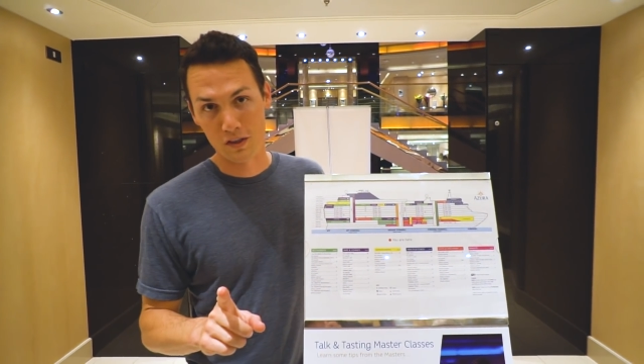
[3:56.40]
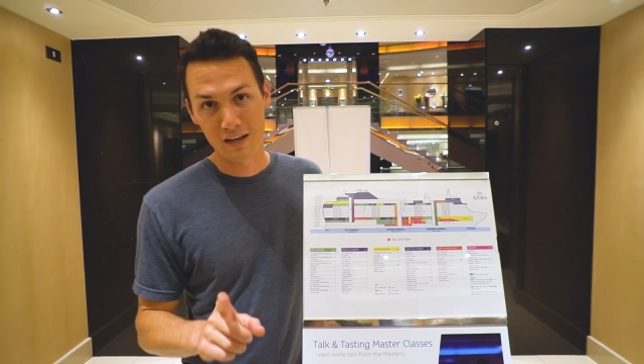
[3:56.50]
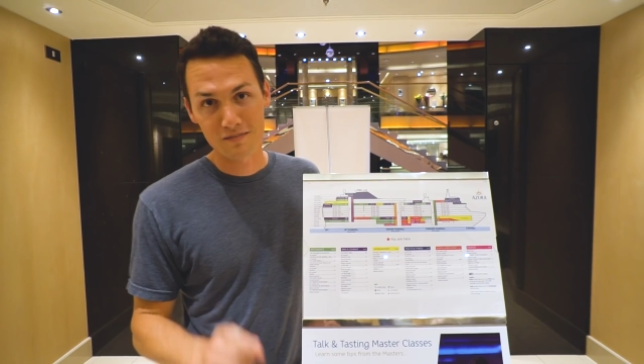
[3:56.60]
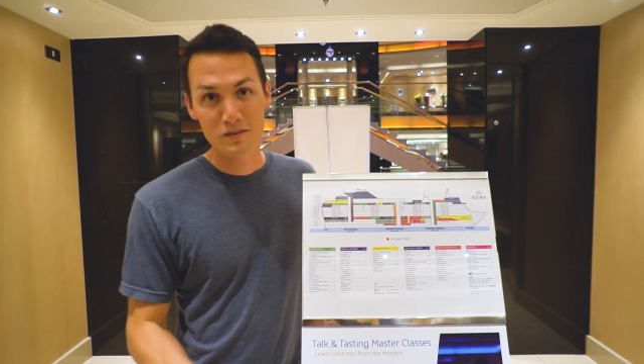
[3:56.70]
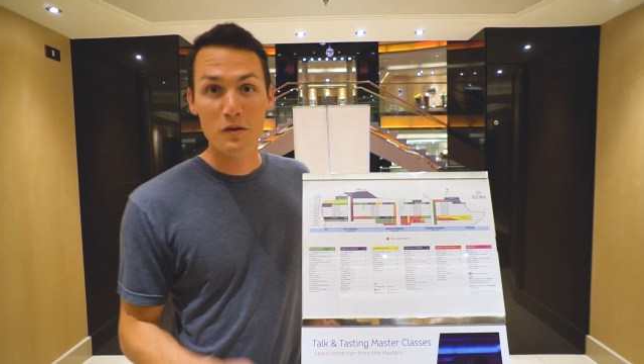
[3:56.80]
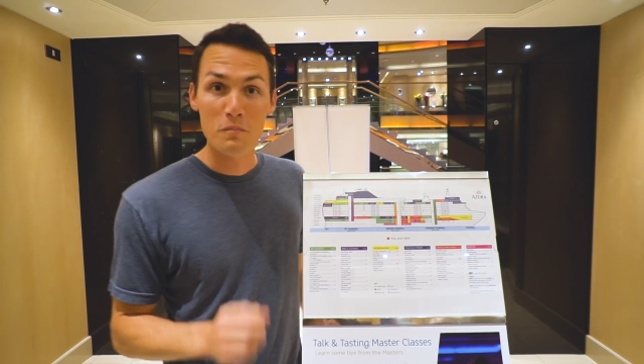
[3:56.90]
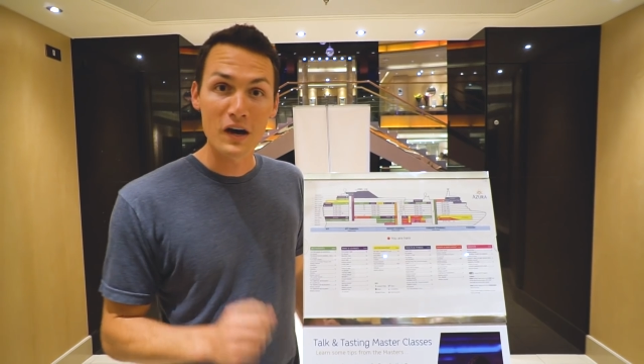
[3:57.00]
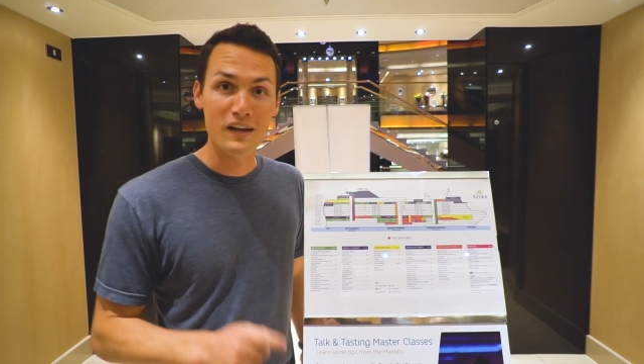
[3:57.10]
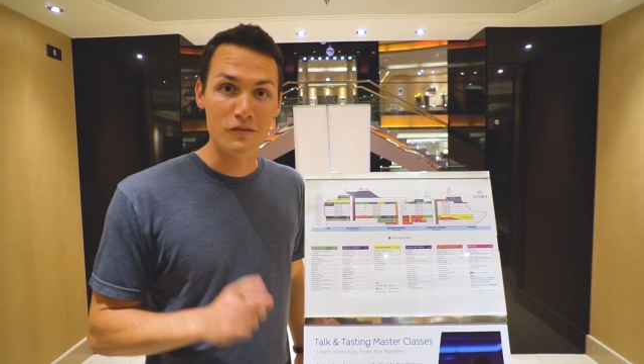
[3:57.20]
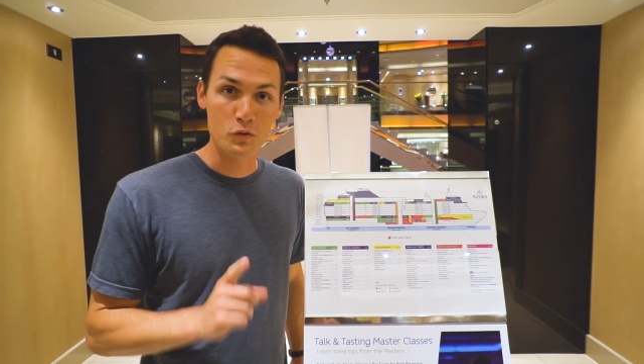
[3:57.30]
that.
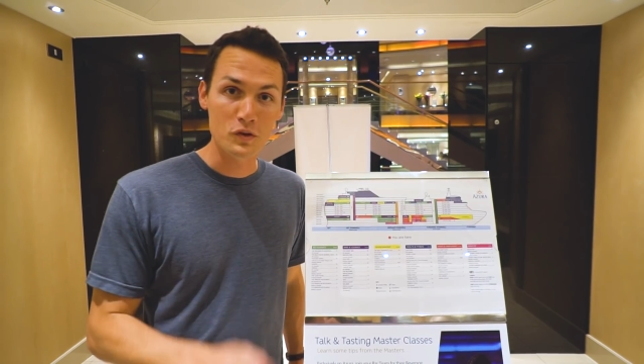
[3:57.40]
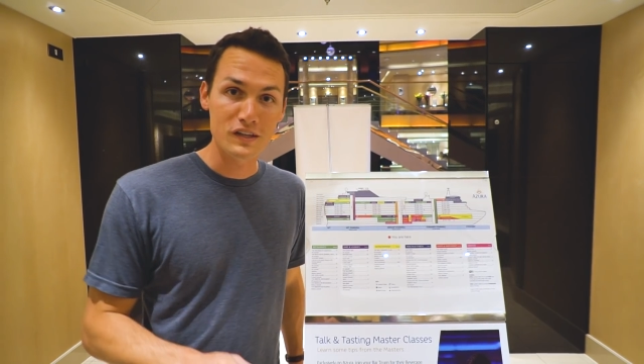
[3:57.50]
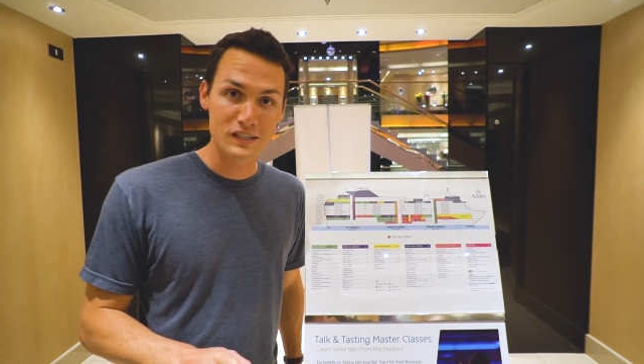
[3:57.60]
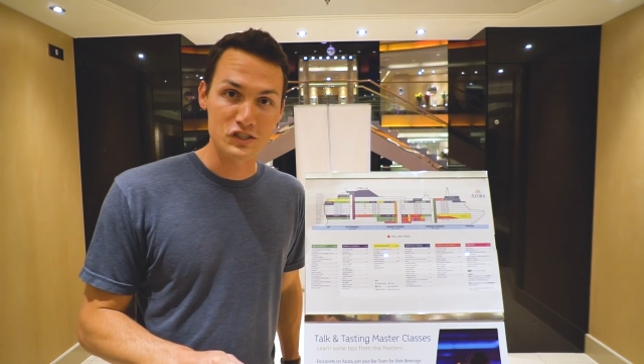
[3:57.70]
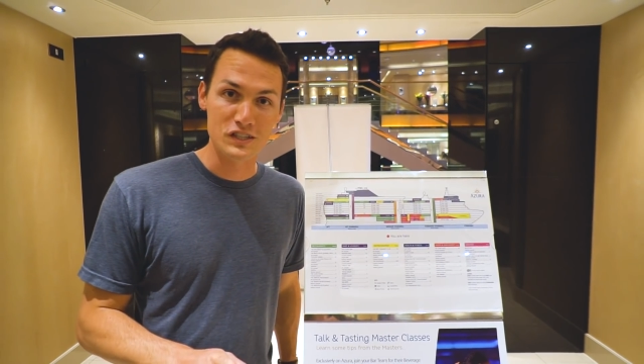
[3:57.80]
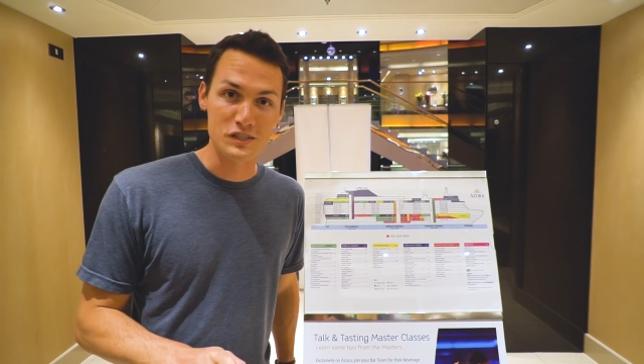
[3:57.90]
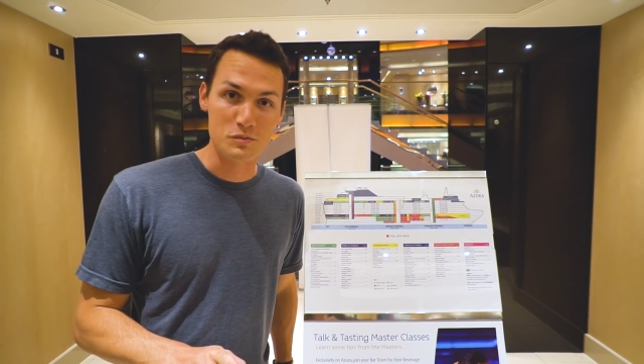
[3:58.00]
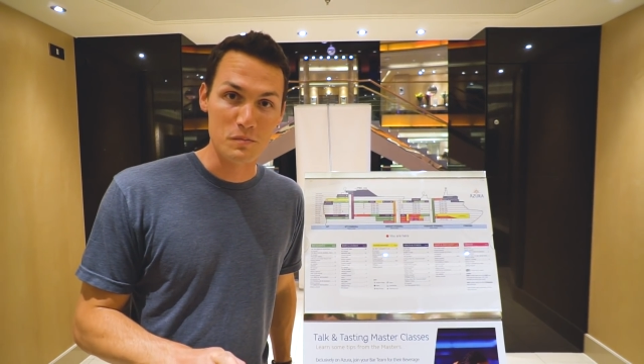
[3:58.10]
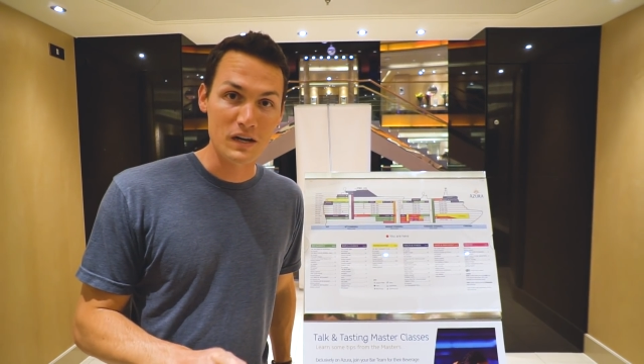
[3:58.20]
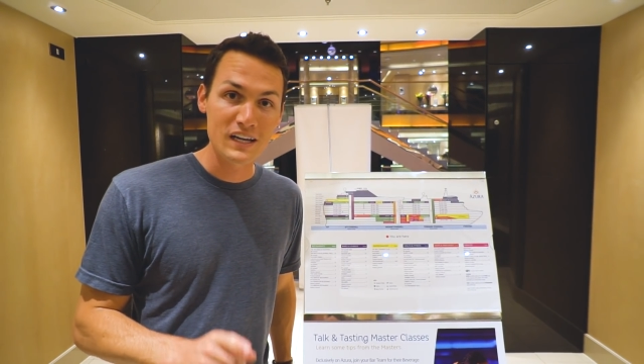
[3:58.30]
But if you're really itching to
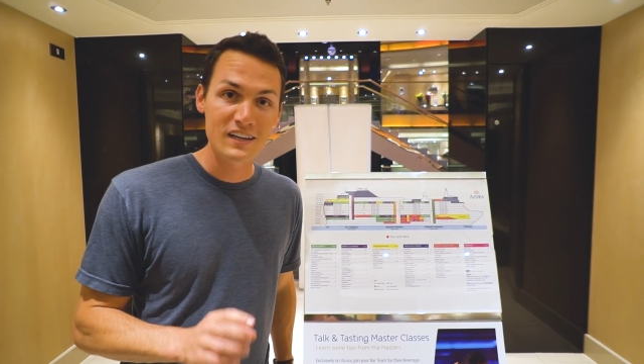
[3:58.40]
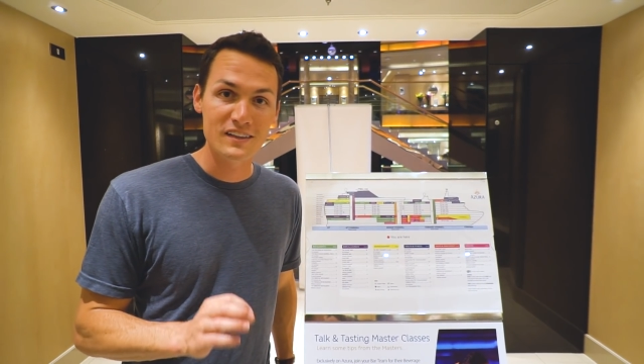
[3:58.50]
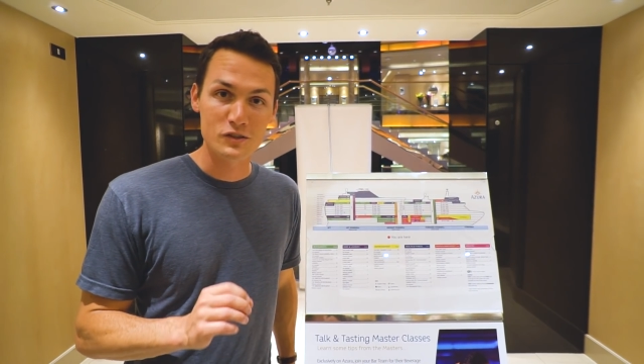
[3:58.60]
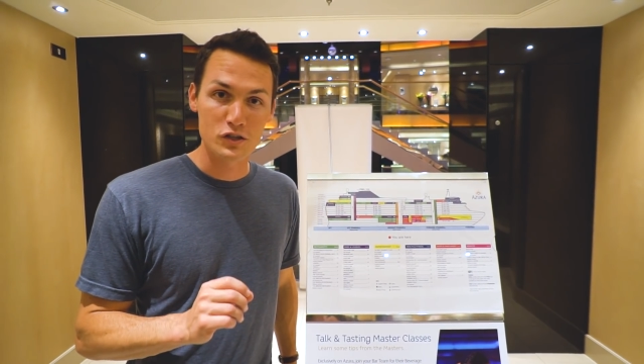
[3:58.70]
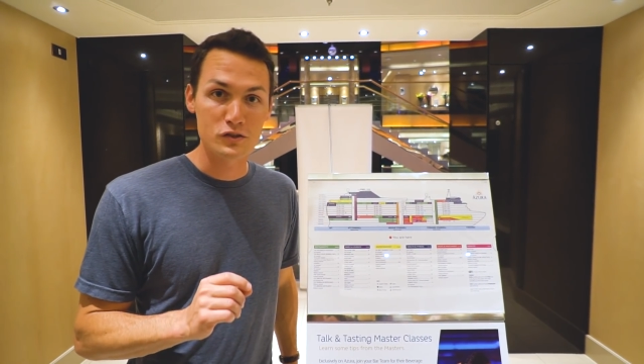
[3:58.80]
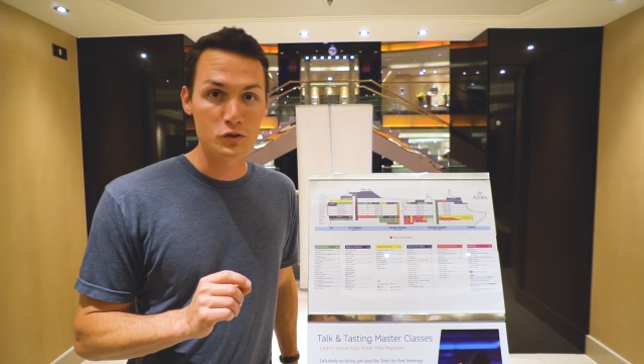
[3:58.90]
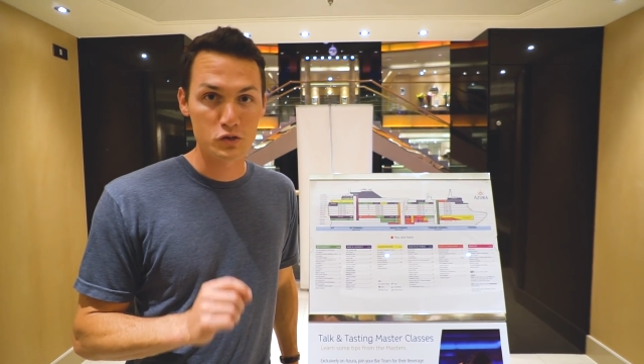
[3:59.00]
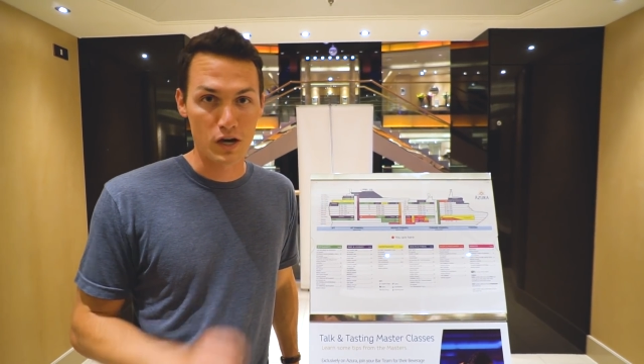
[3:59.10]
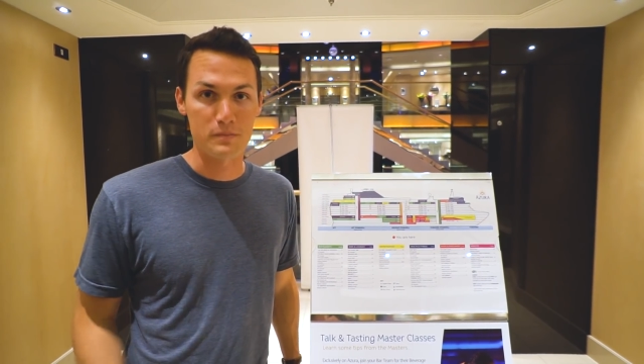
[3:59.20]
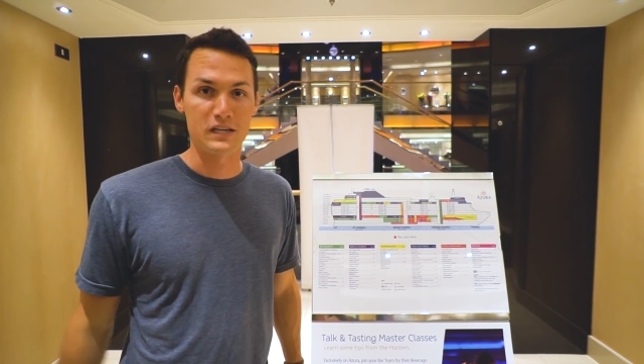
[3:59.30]
spend money, there's also
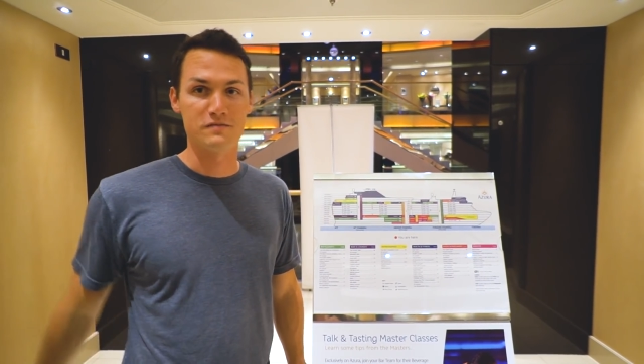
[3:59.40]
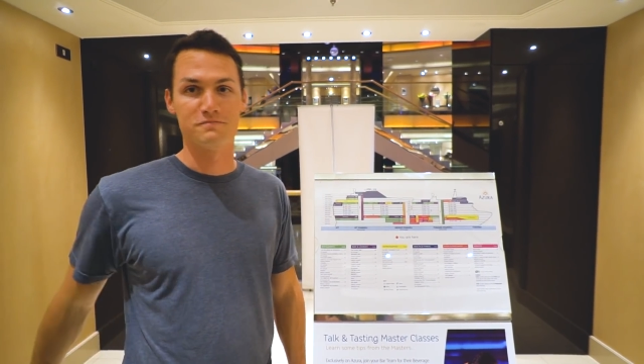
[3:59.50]
shopping.